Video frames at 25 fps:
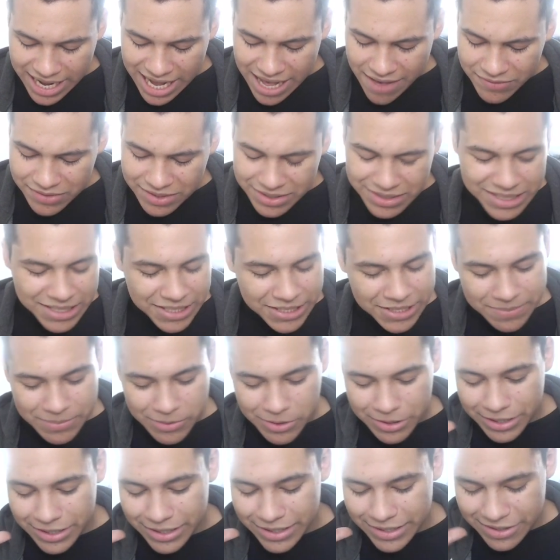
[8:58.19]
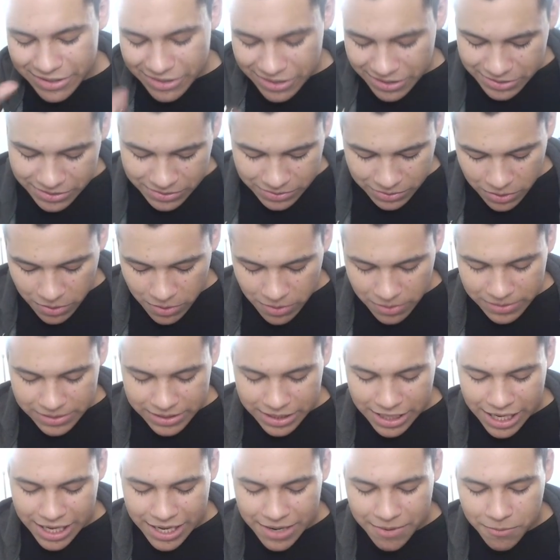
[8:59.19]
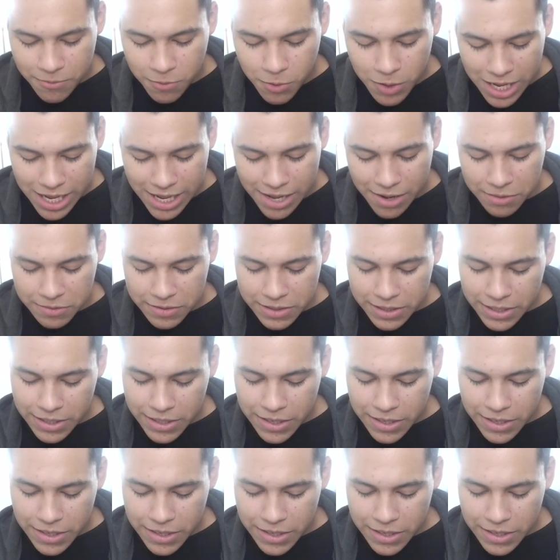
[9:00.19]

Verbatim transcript: I haven't seen a Sparky in such a long time. Wow.